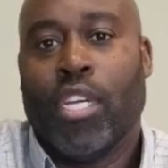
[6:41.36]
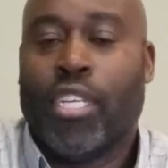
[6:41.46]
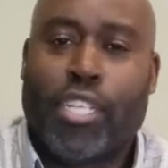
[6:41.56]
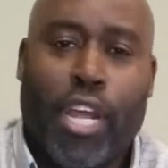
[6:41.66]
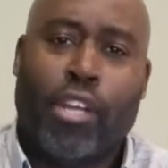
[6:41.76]

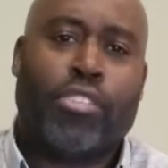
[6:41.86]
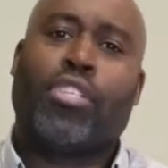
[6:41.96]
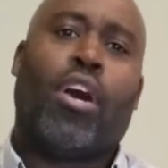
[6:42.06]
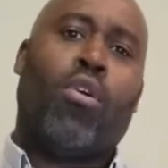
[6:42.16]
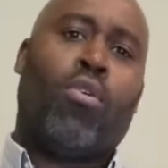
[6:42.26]
There's
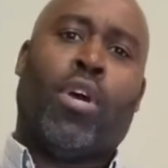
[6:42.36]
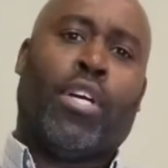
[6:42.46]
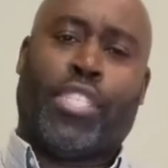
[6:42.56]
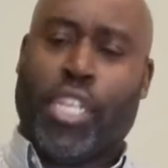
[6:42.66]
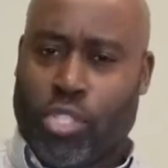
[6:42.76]

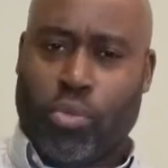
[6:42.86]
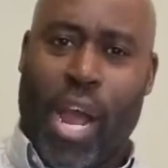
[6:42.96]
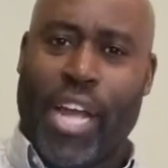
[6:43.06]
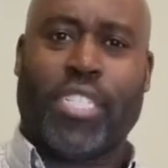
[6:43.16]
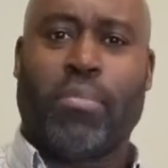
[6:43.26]
no
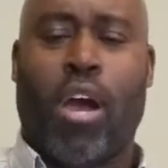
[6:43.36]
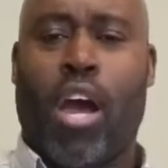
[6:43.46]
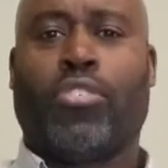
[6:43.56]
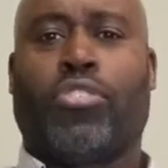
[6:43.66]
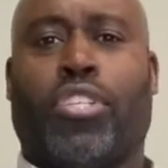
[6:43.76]
dishwashing
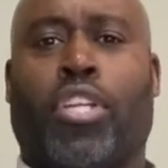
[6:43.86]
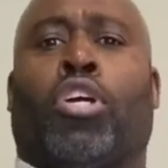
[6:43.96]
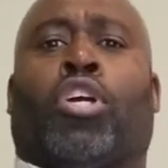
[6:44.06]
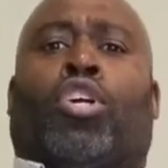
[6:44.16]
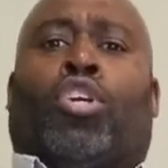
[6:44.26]
monster.